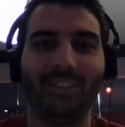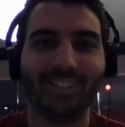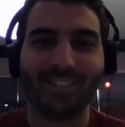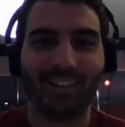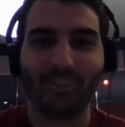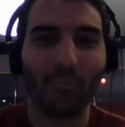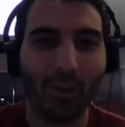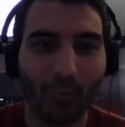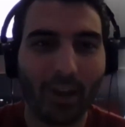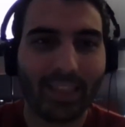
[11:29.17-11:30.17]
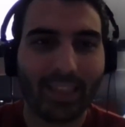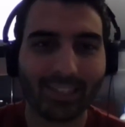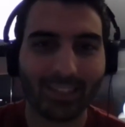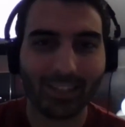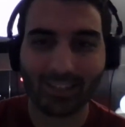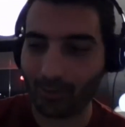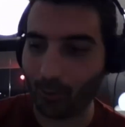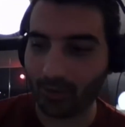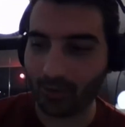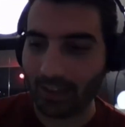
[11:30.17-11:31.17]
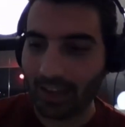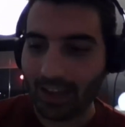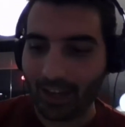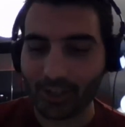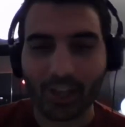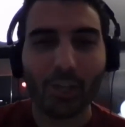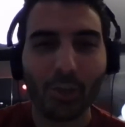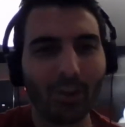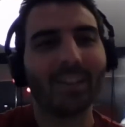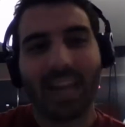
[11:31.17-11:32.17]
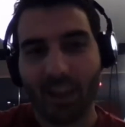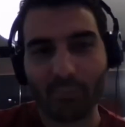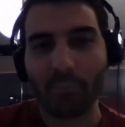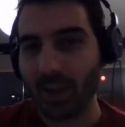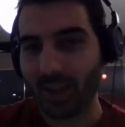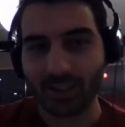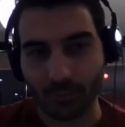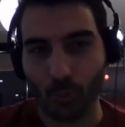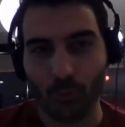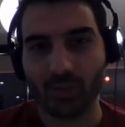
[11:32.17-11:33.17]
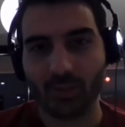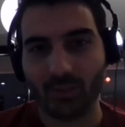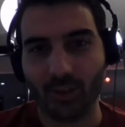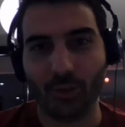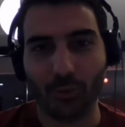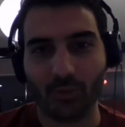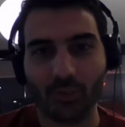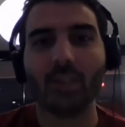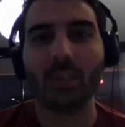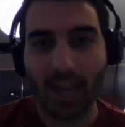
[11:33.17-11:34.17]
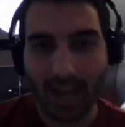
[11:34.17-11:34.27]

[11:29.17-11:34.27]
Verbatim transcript: Exactly. What? What? Let's yeah. let's talk to it because you guys have been making some noise in the news. Yeah.